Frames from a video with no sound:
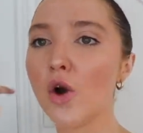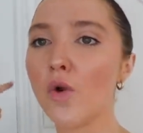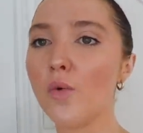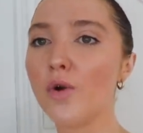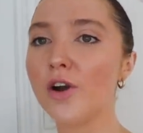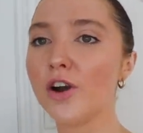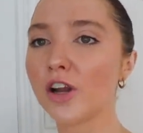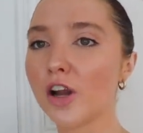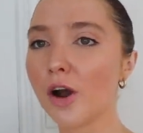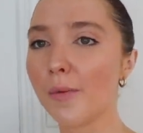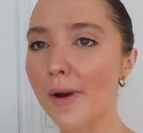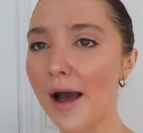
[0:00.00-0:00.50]

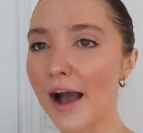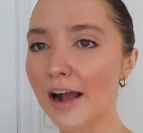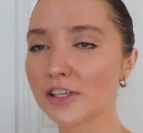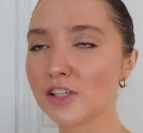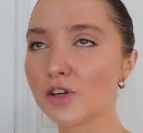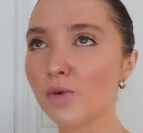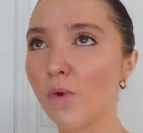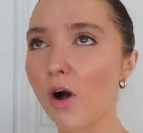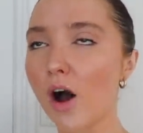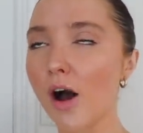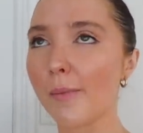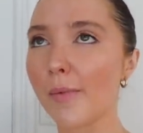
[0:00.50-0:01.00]
We need to go
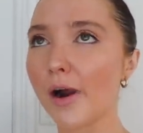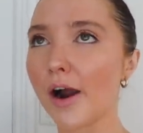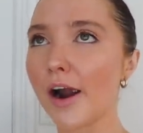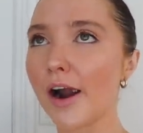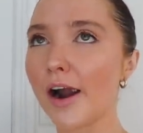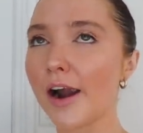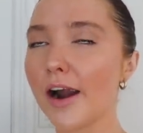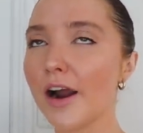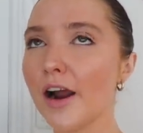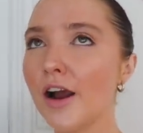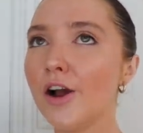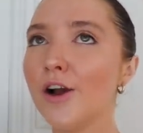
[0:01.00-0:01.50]
back to
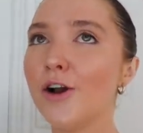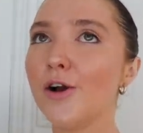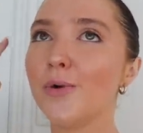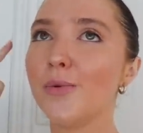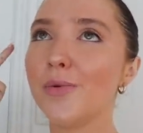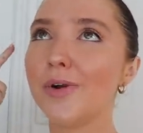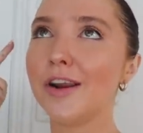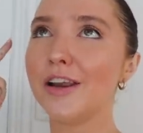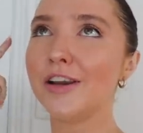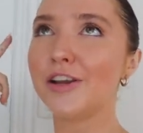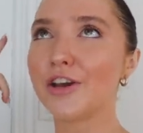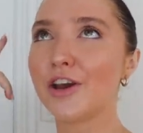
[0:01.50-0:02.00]
Walmart.
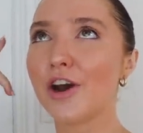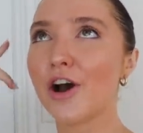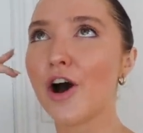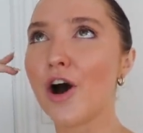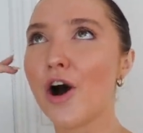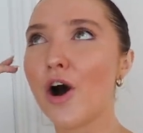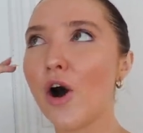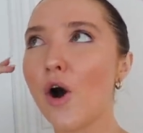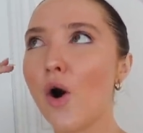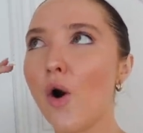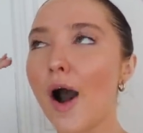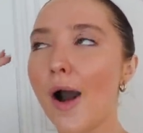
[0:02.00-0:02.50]
We need to
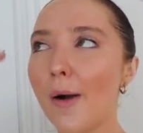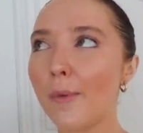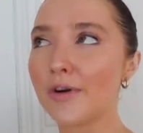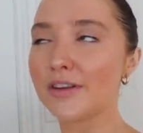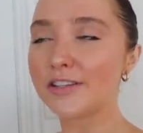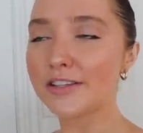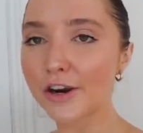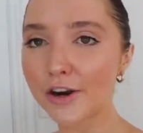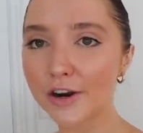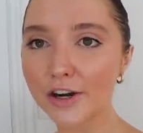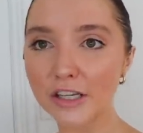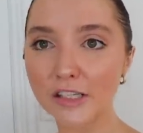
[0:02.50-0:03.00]
go, I
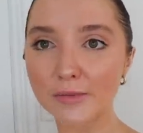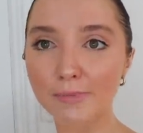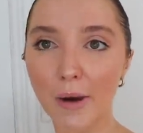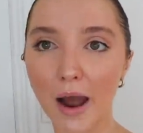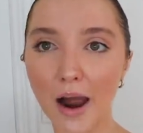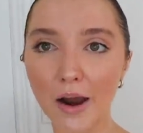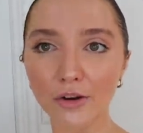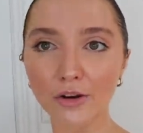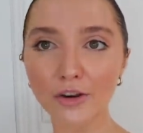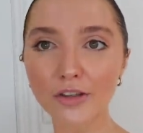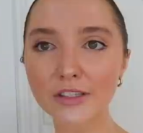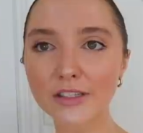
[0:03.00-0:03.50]
wanted to go to
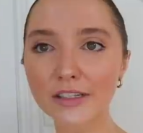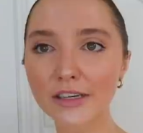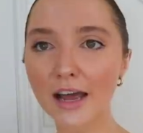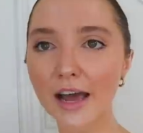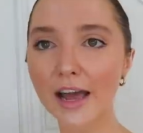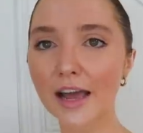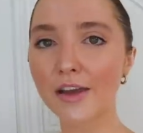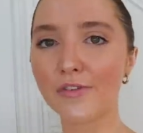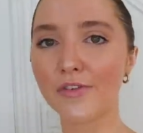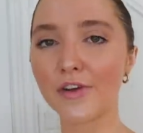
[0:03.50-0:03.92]
Spiral tonight.